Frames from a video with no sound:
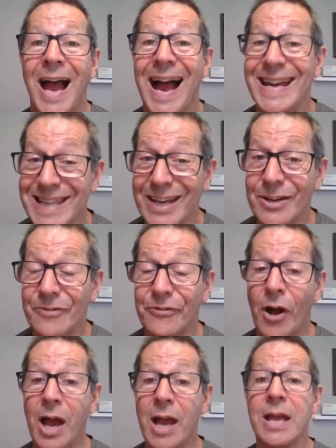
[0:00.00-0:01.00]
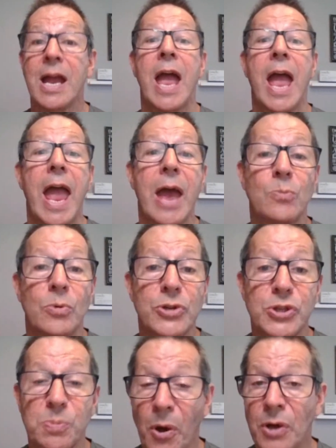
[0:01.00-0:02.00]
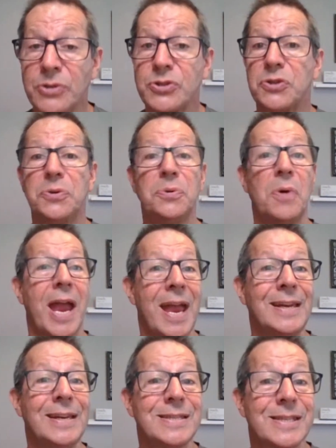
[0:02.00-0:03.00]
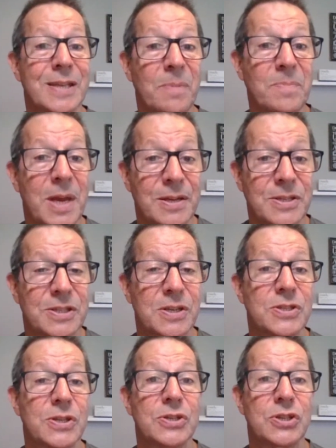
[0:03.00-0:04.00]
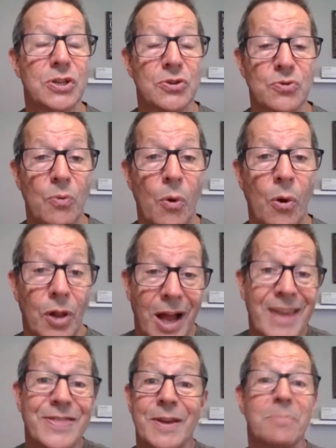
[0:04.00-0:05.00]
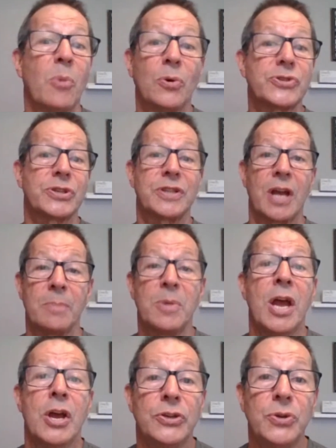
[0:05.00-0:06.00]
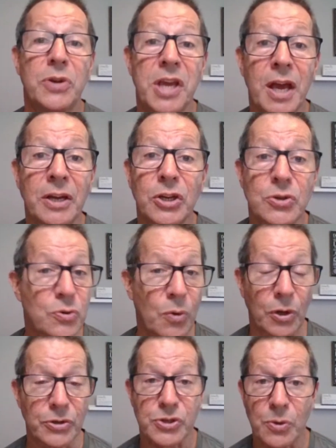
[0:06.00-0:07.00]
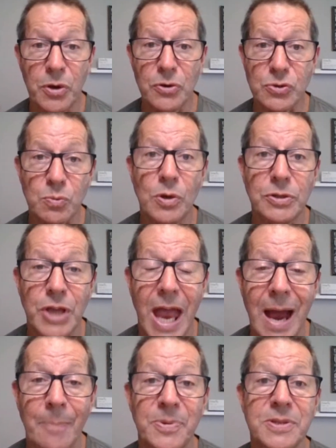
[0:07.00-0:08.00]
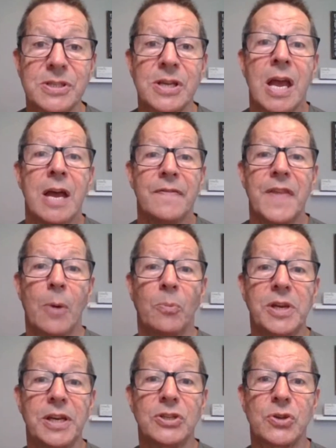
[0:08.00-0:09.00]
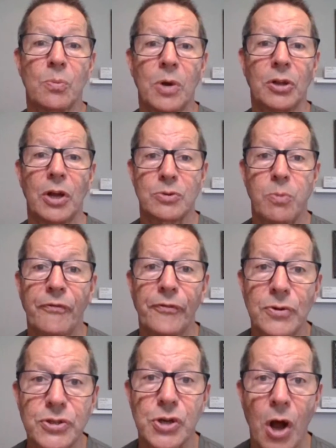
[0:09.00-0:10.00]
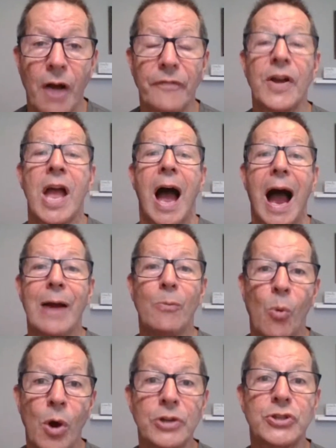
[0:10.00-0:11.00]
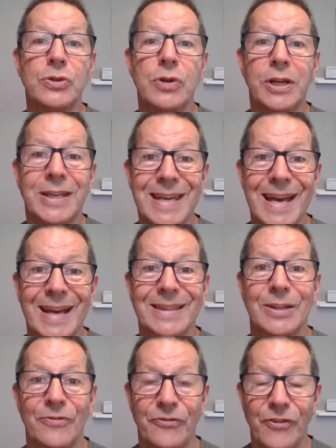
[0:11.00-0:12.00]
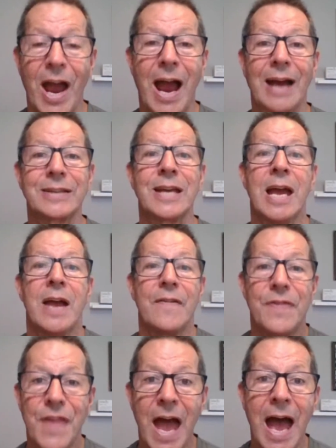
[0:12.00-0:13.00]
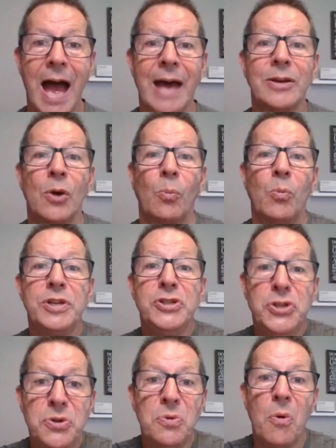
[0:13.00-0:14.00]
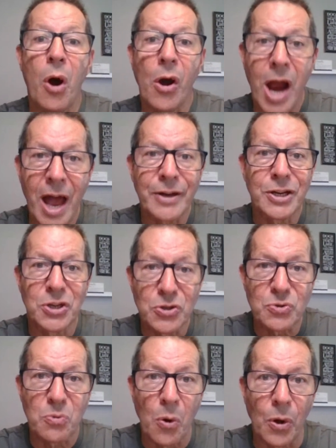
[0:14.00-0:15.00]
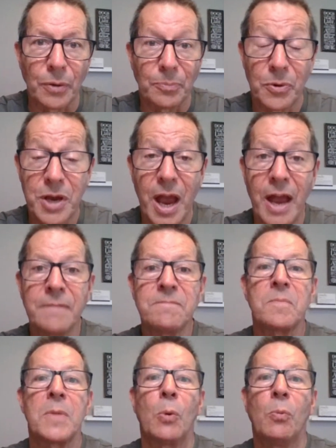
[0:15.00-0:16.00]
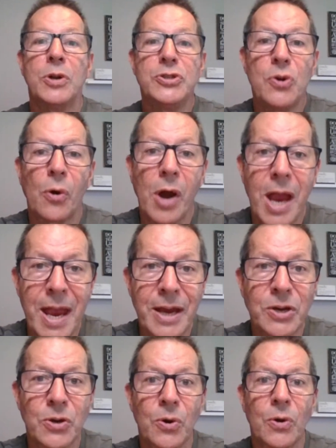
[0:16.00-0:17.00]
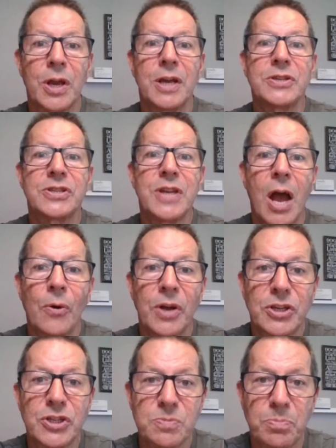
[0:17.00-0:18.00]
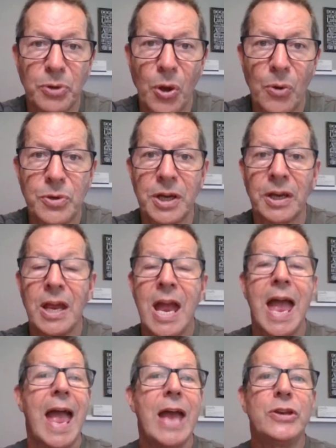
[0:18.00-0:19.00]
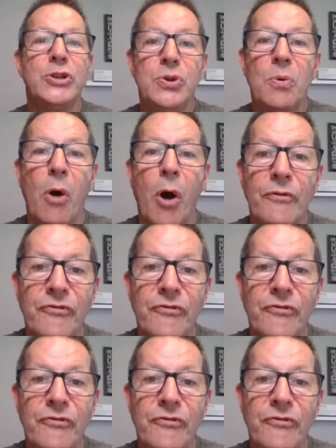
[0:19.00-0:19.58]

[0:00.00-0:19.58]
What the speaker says: identify and respond to, and in some instances control. I think most of the time you can control it. So here's what happens that we need to realize. Well, first off, I want you to get the fact that when you are out of control, okay, when your anger is now exploding and you are